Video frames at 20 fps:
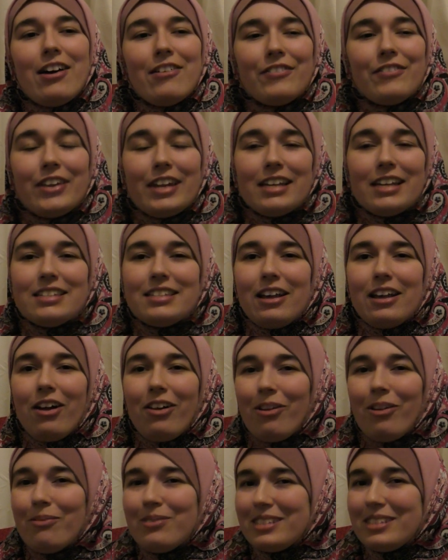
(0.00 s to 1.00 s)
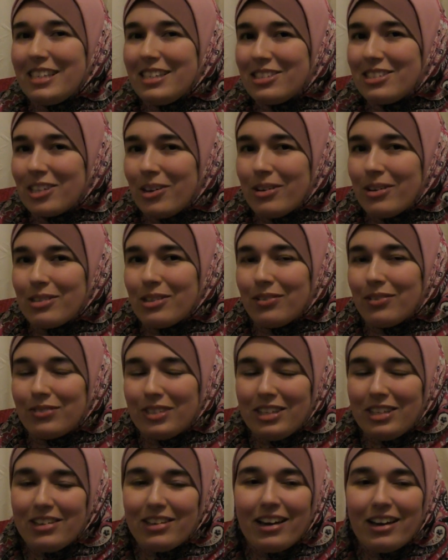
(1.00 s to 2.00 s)
finished it, I'll obviously show it off
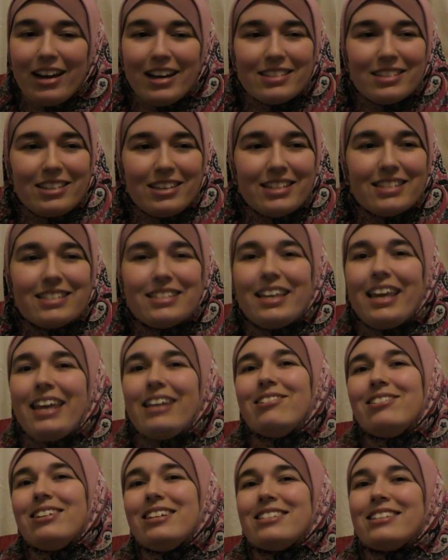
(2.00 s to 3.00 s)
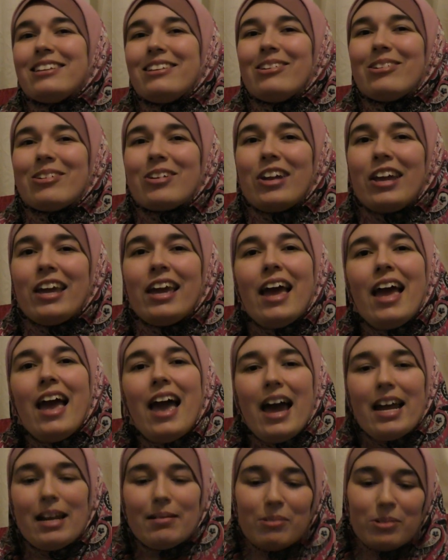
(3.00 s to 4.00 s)
to you guys so you can see it in all its glory,
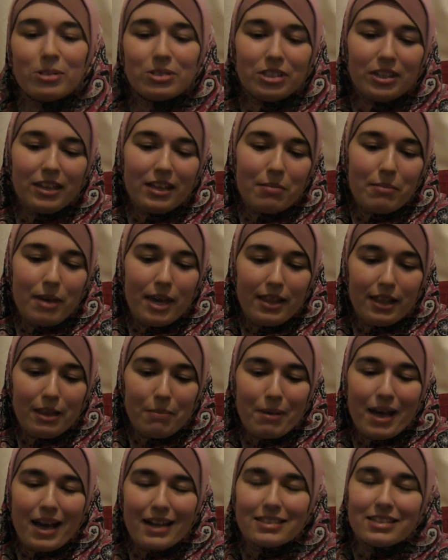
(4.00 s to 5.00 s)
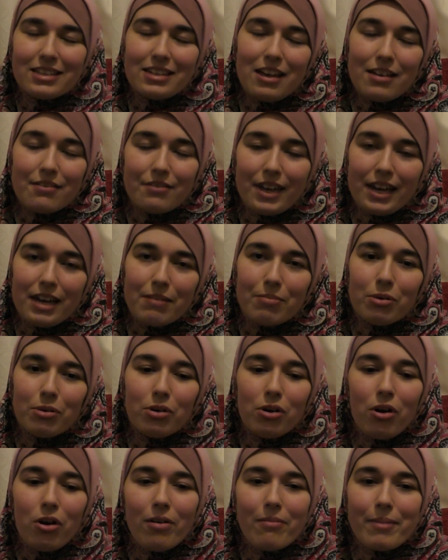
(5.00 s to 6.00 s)
and I'm also going to make the pattern
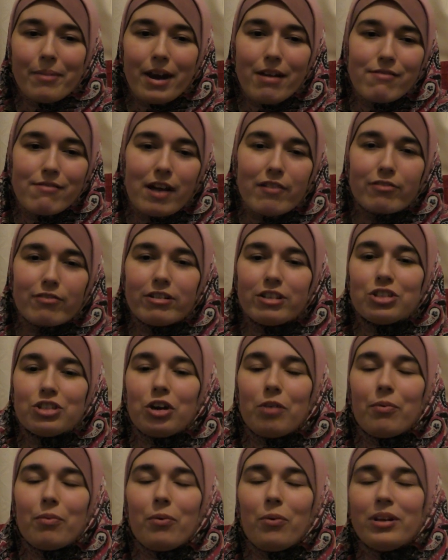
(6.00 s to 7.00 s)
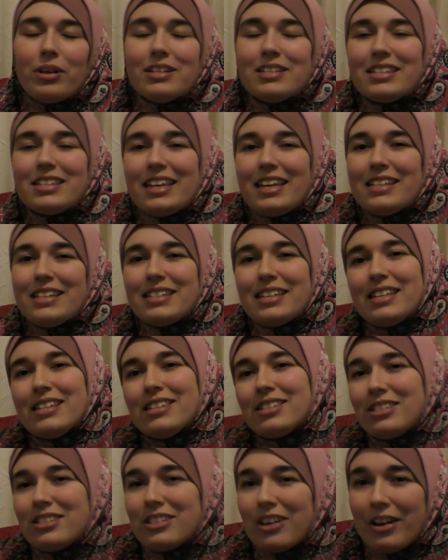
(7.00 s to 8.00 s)
available on my Ravelry shop once it
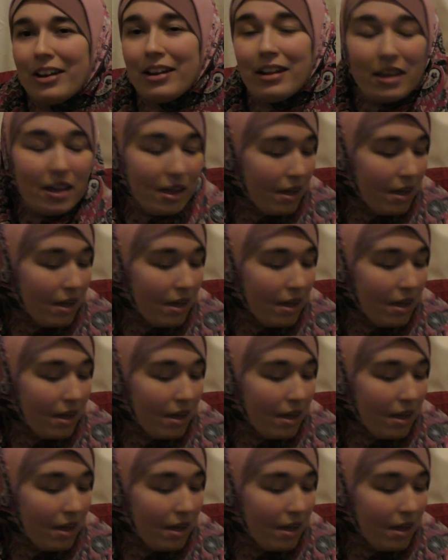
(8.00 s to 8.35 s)
is done.